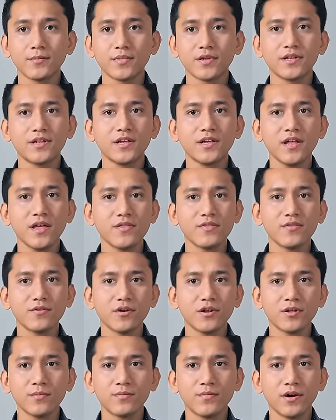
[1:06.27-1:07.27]
But then I
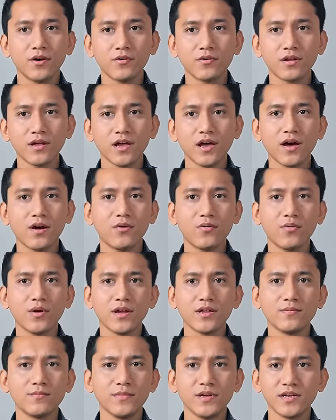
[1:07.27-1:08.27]
thought about how
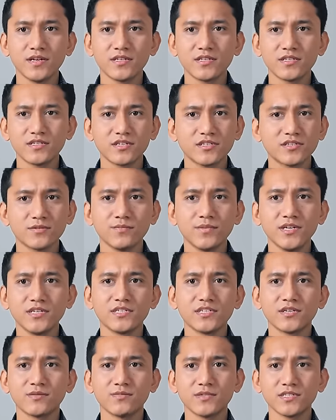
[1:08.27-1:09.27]
I'd made such a
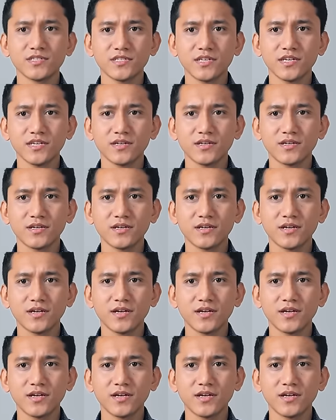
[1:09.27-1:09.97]
basic mistake